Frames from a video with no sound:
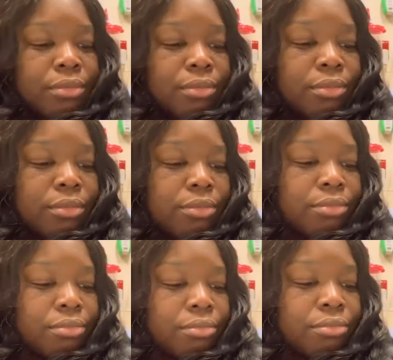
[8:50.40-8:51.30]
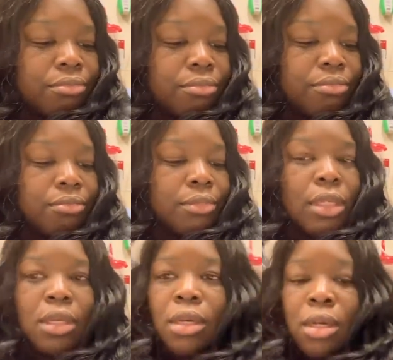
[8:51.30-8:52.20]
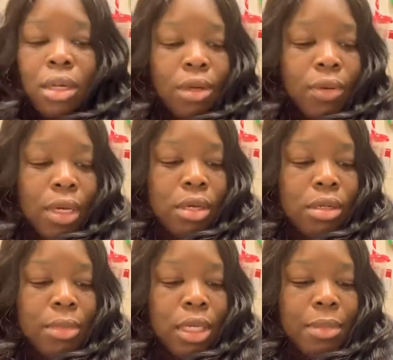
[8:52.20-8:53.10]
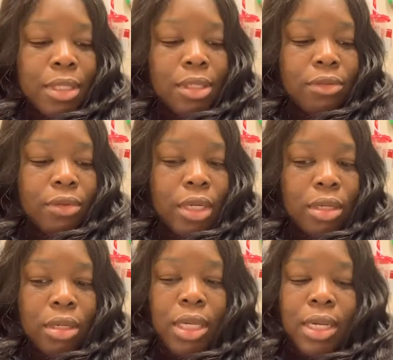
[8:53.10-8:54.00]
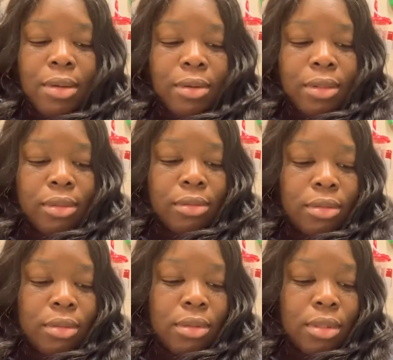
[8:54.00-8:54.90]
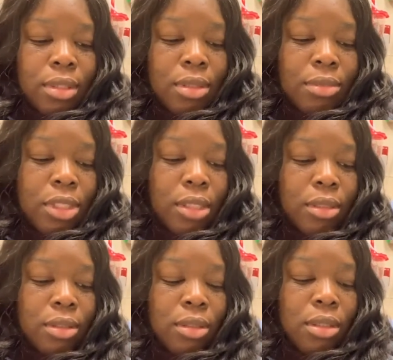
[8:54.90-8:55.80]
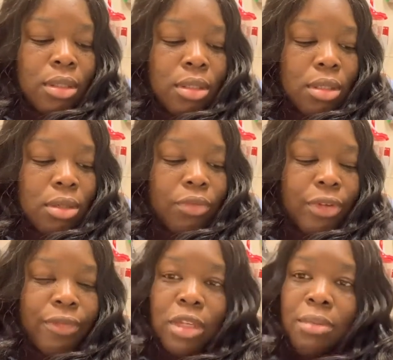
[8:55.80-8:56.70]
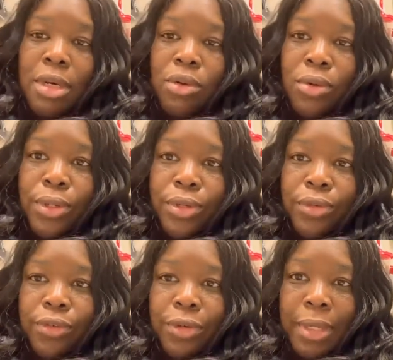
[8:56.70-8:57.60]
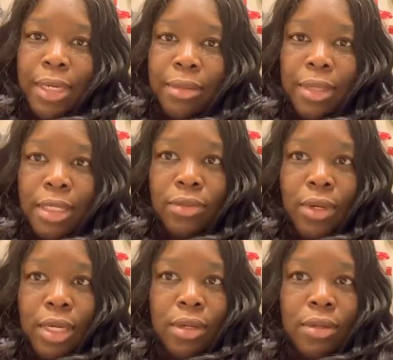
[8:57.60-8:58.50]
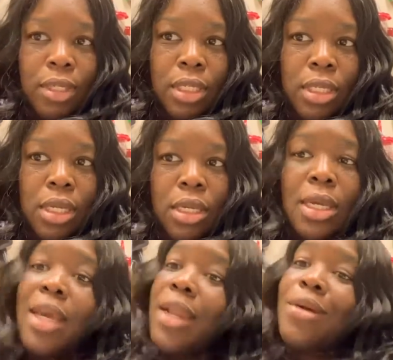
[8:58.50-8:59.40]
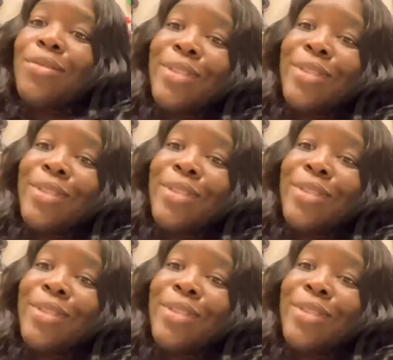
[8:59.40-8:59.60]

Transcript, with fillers: Mm, mm, mm, mm. Anyway, y'all, let me get myself ready to head out. But then they refill my order for my meds right now, and then I can head out.